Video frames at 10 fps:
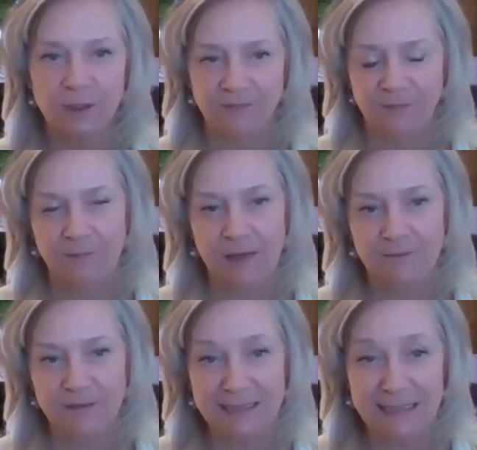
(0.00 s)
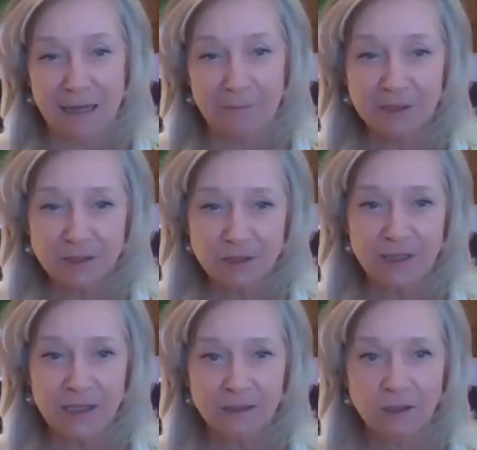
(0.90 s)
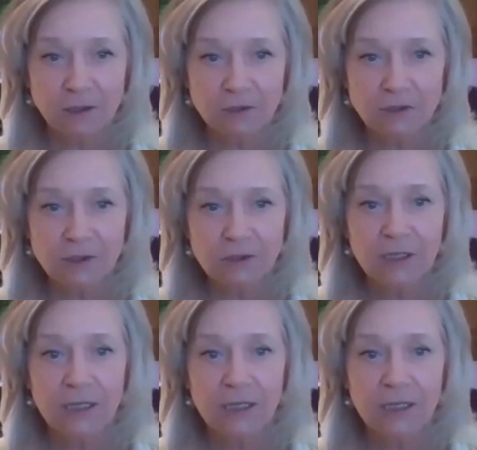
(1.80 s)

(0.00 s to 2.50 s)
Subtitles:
have established that culture,